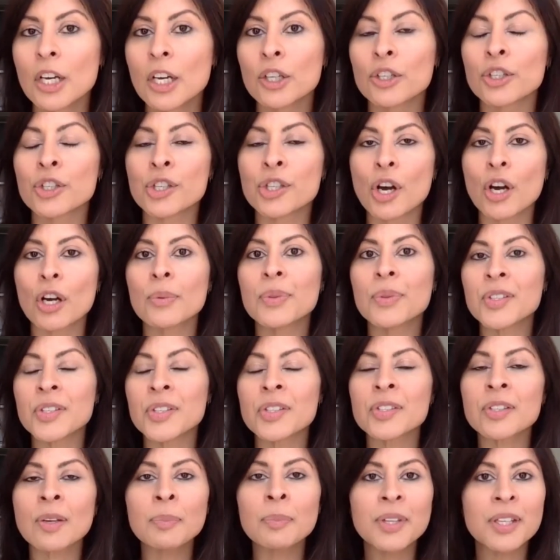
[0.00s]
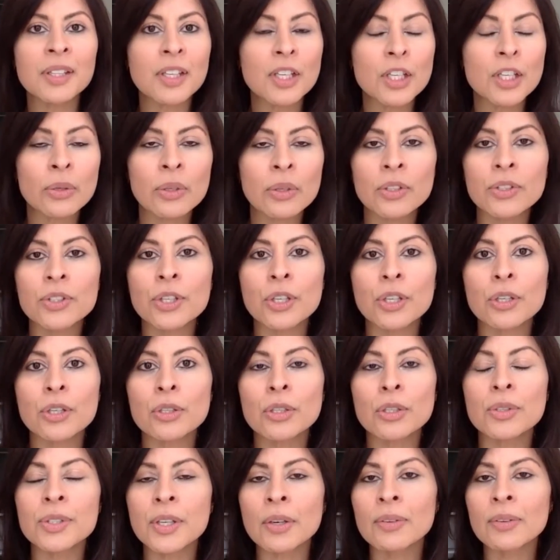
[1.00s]
So this is something that you can do.
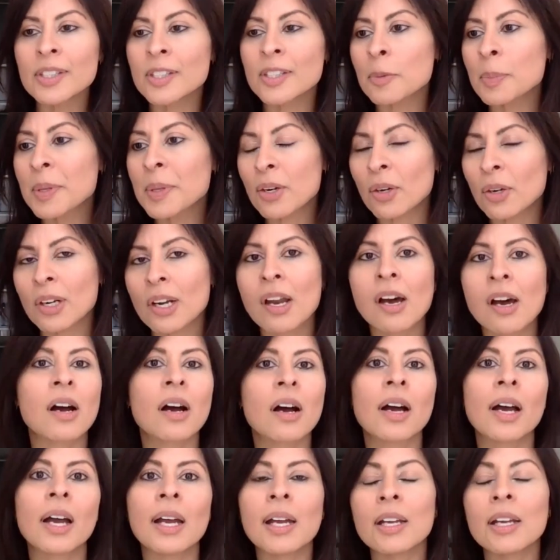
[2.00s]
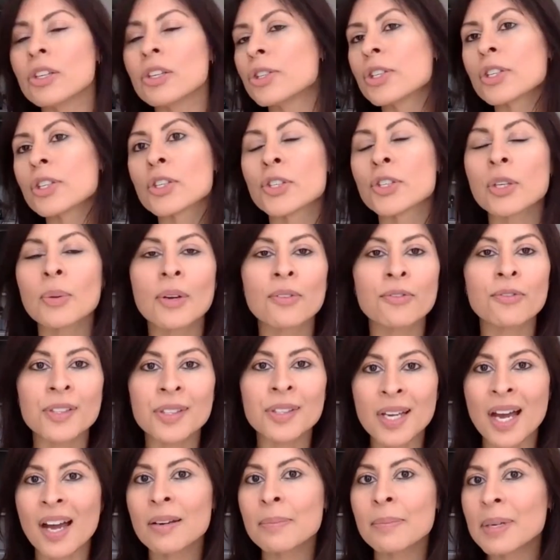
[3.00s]
You don't need to be online. You just do it for
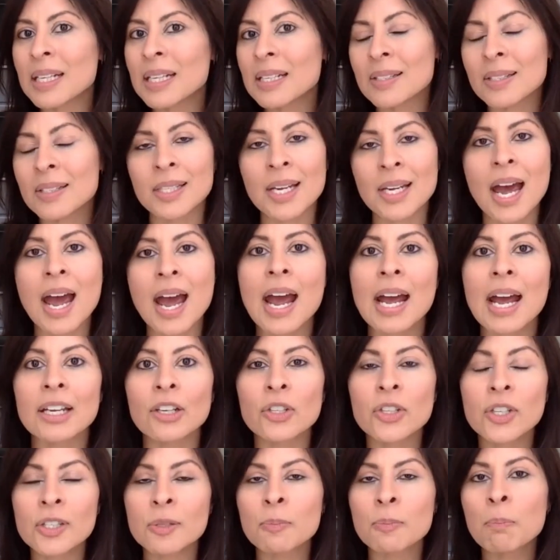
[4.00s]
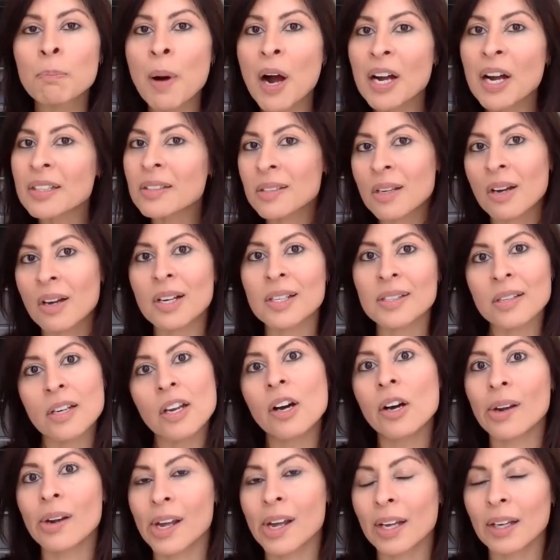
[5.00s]
10 minutes a day. You're just bite-sized
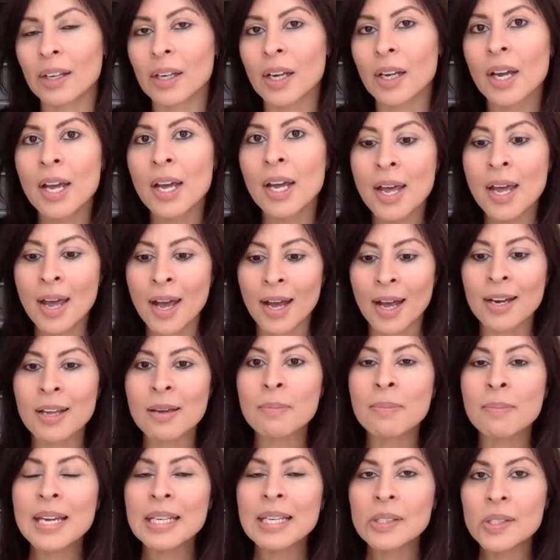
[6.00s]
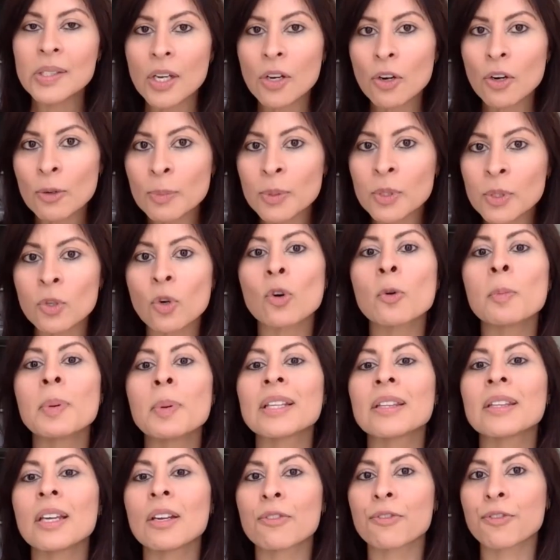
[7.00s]
learning. And it means that you're
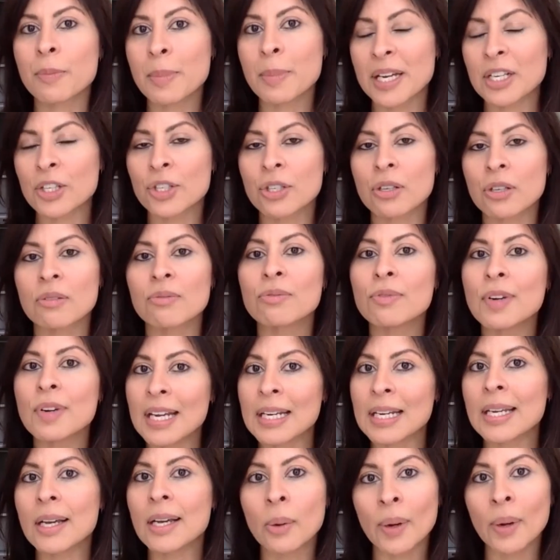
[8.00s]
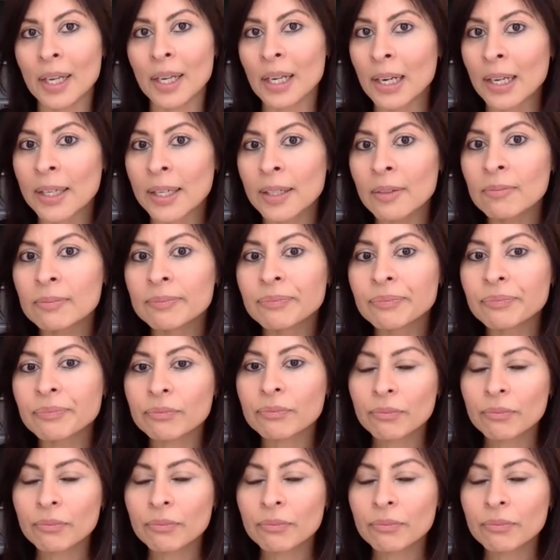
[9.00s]
absorbing the information really quickly.